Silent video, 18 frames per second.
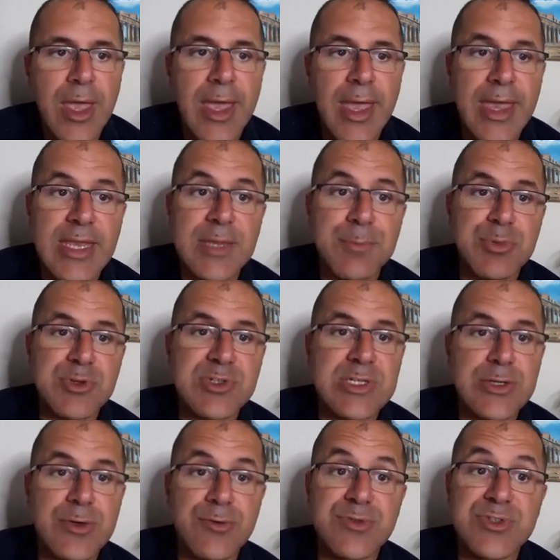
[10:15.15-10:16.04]

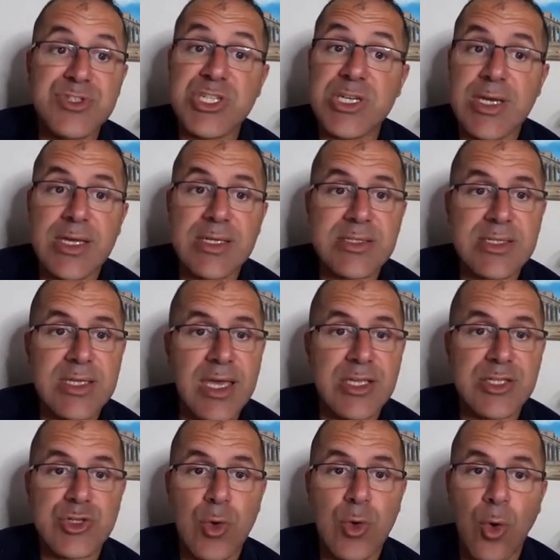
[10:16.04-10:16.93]
80% of
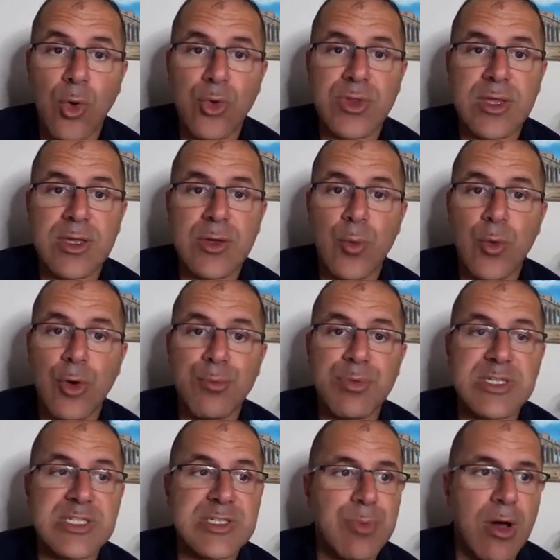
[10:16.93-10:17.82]
GSK's holding will
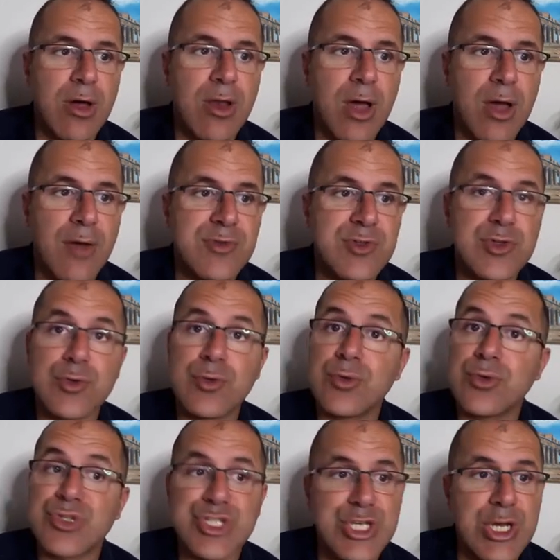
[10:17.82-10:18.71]
be spun off
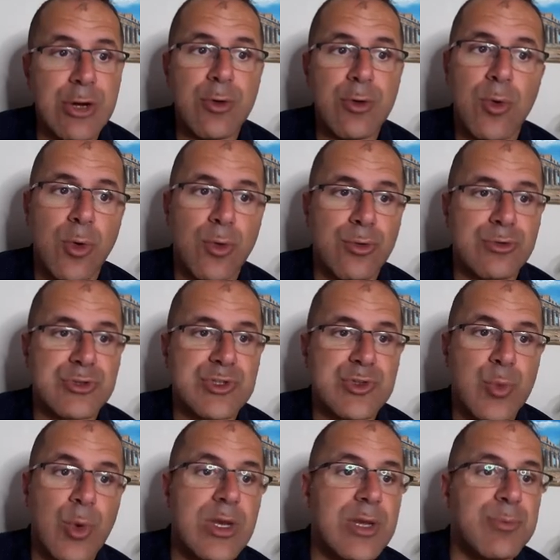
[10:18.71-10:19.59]
to shareholders.
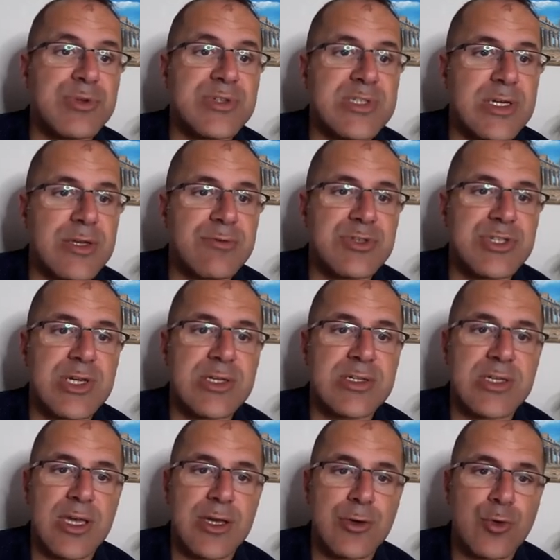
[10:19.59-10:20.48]
20% of
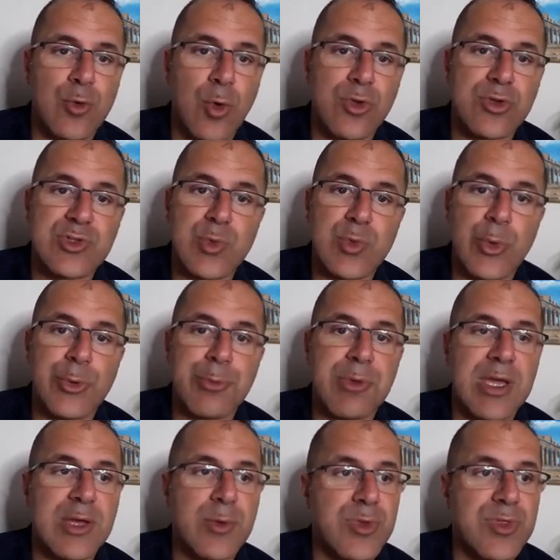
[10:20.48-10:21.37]
GSK's holdings will
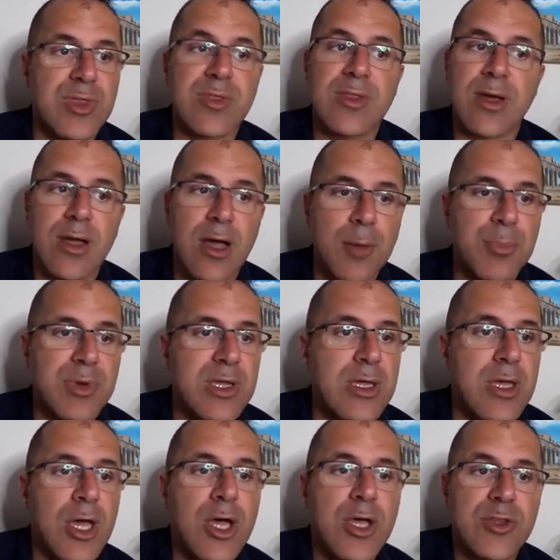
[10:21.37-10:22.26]
remain within the
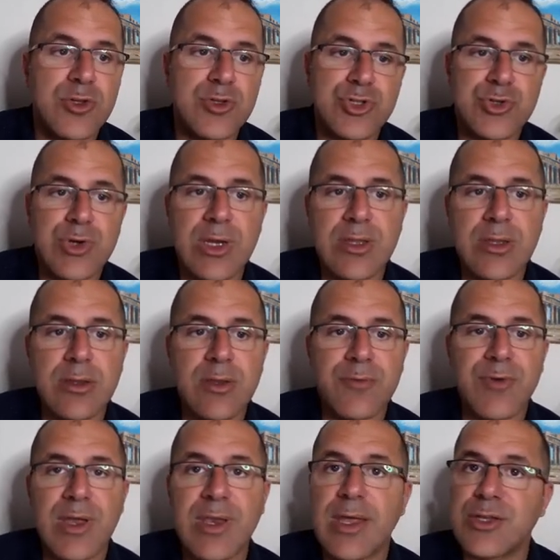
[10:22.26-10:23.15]
company to strengthen
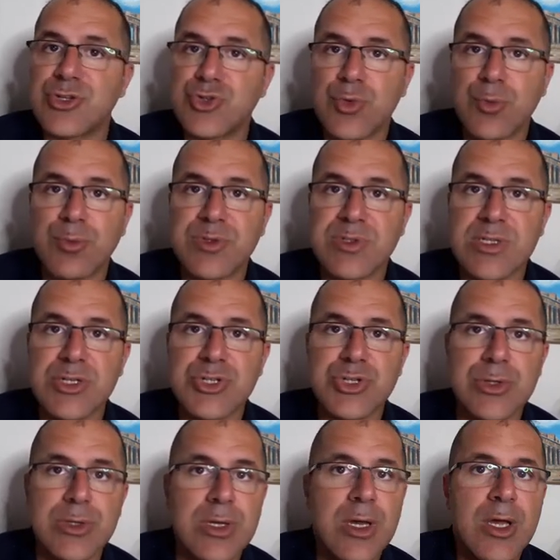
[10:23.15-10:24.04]
the financial
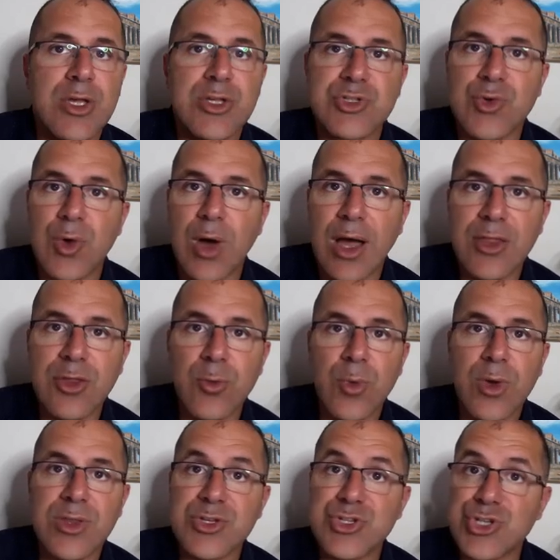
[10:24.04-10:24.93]
position. So either
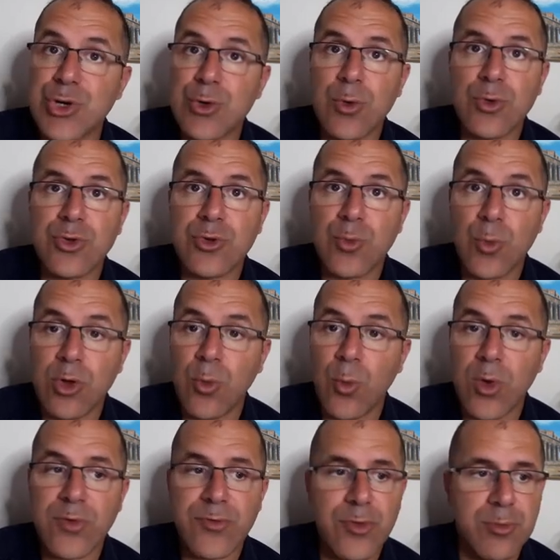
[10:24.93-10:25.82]
way, the shareholder will
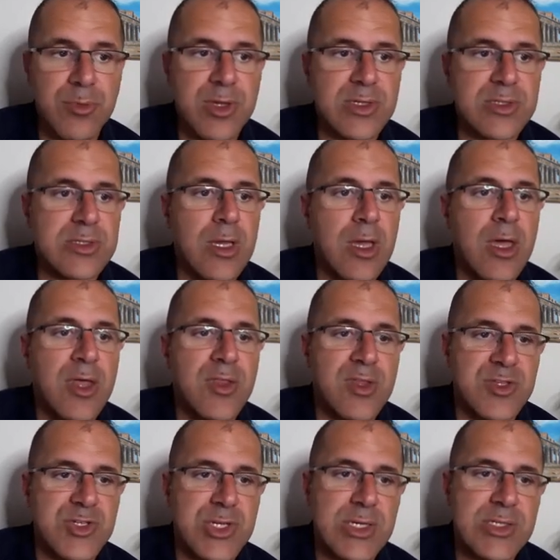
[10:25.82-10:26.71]
win from this.
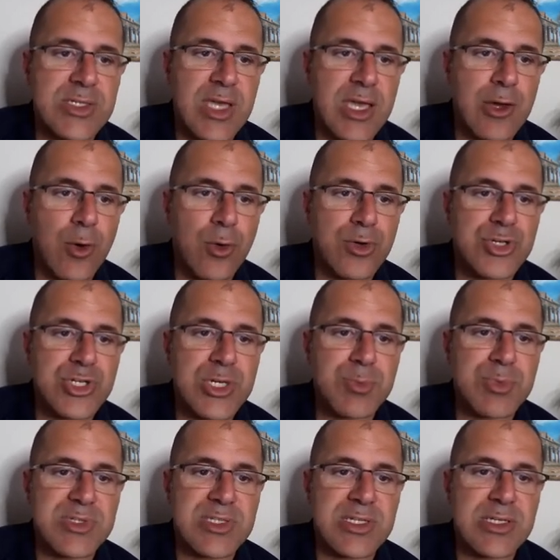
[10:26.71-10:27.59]
The GSK
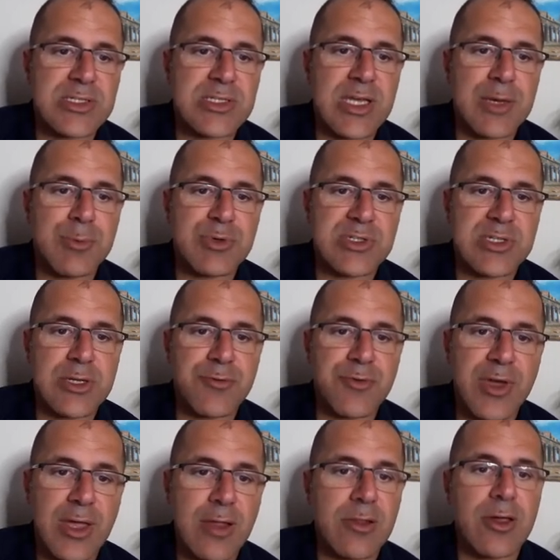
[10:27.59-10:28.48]
ownership is 68%
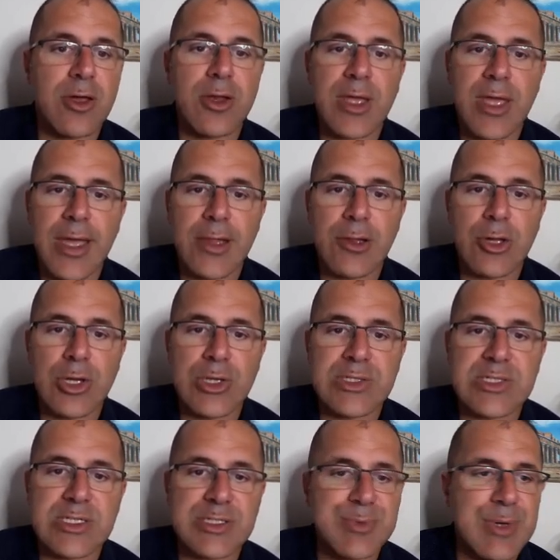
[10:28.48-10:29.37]
of Haleon. Haleon
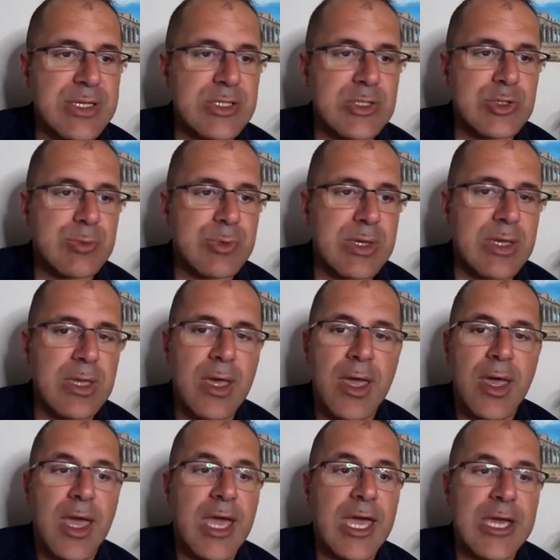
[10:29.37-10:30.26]
is expected to be
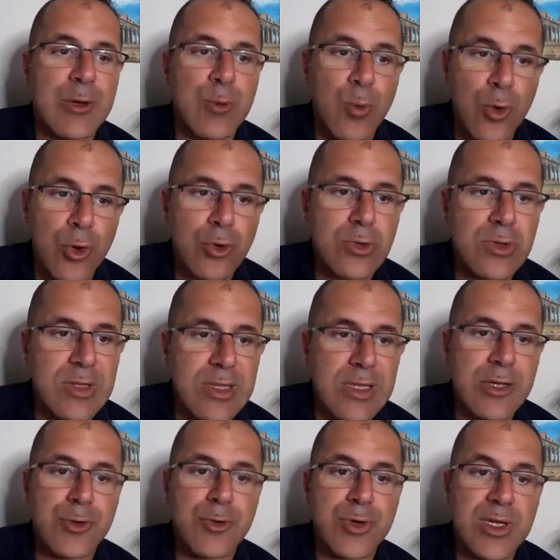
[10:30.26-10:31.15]
a world
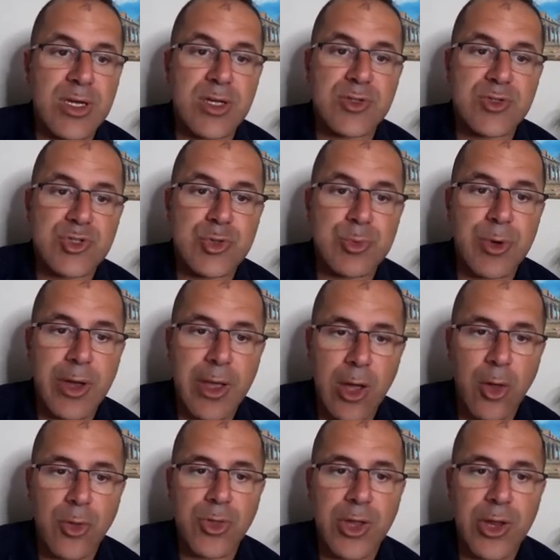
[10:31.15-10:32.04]
leader in consumer
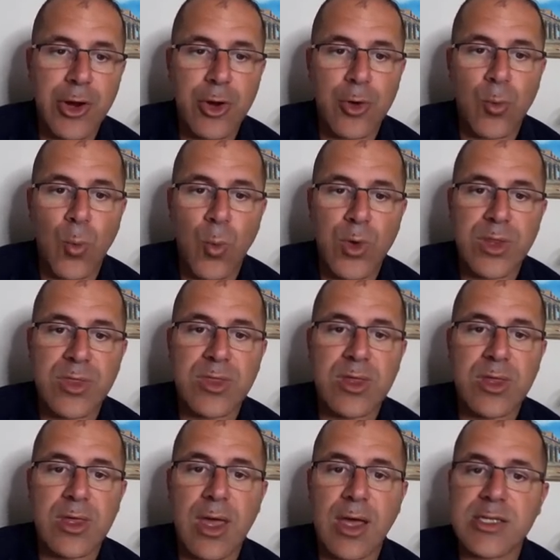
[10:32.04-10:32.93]
healthcare with
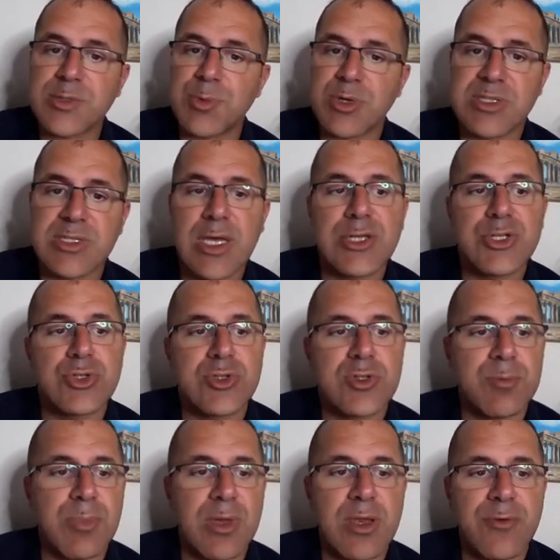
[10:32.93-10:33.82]
the expectation
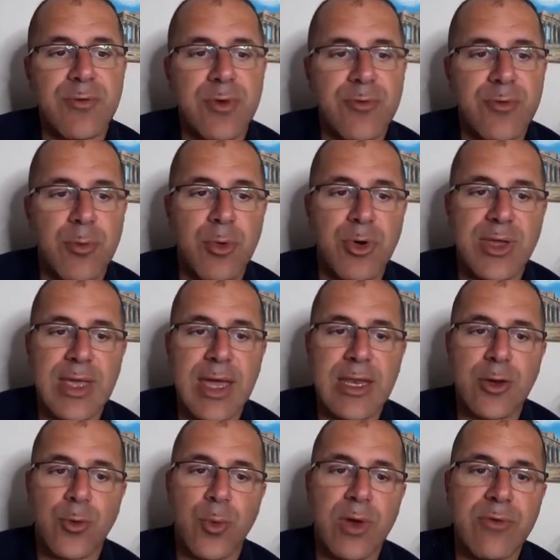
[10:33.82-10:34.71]
to benefit from
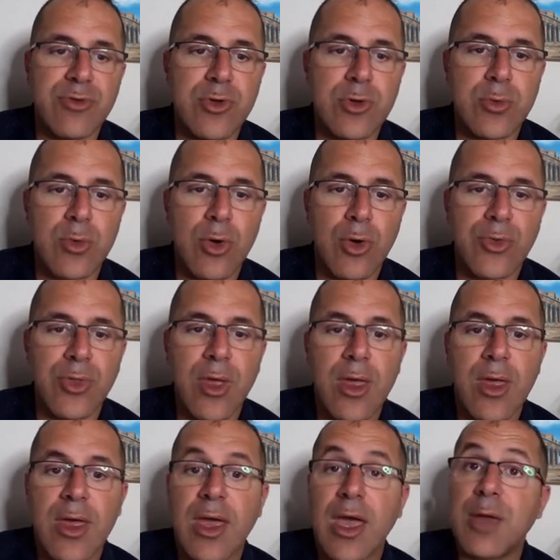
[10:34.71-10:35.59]
organic revenue growth
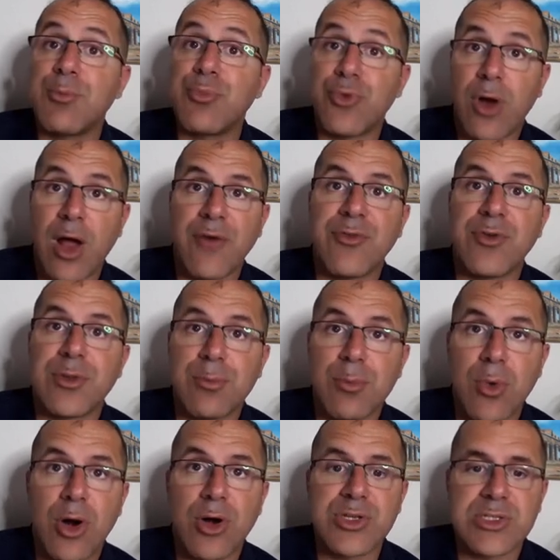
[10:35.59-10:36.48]
and profit
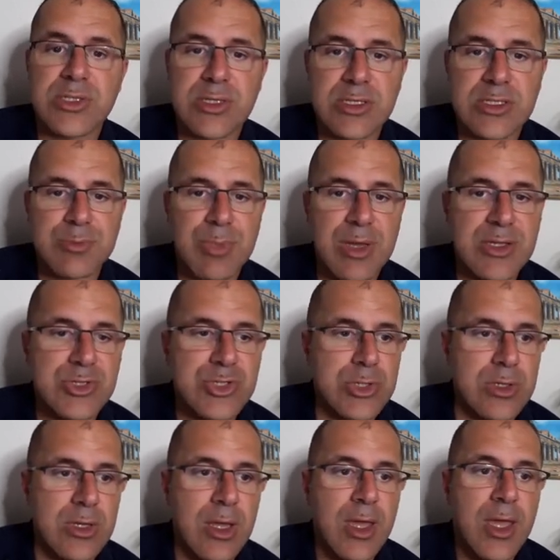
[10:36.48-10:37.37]
margin
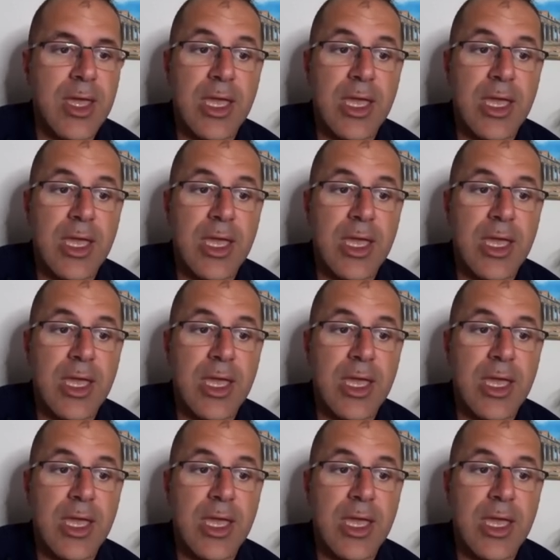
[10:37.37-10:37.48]
expansion.